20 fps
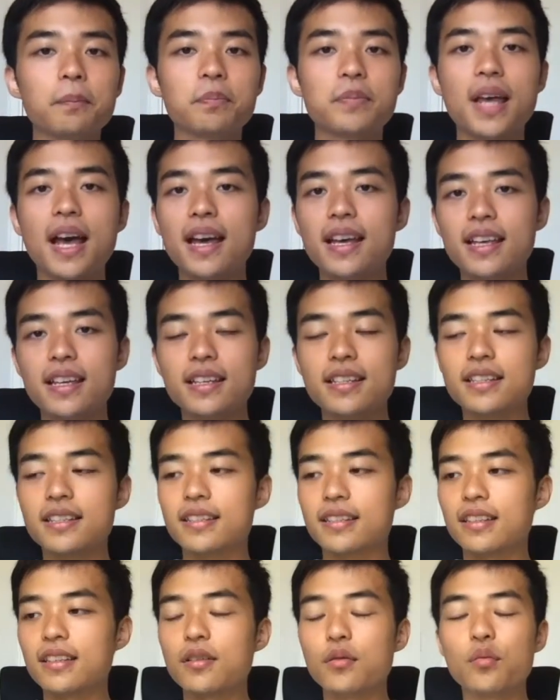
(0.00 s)
that
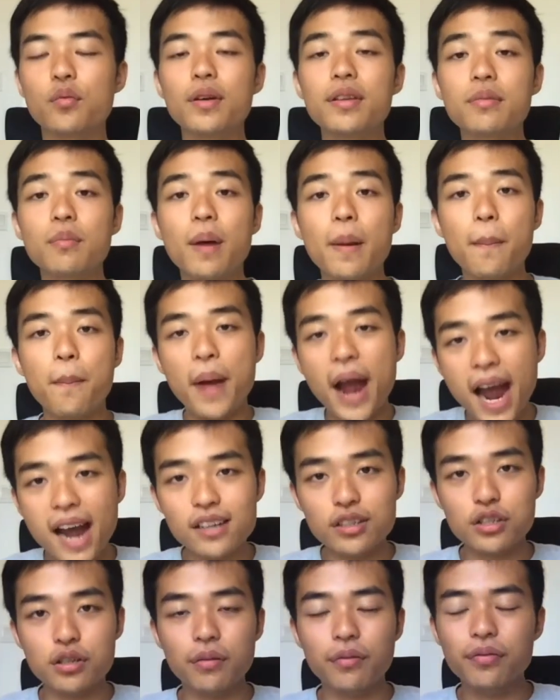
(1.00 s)
is with my
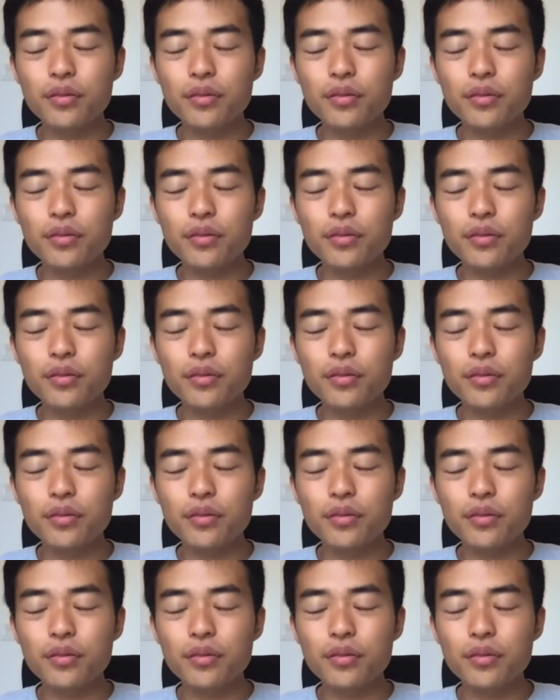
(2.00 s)
passion,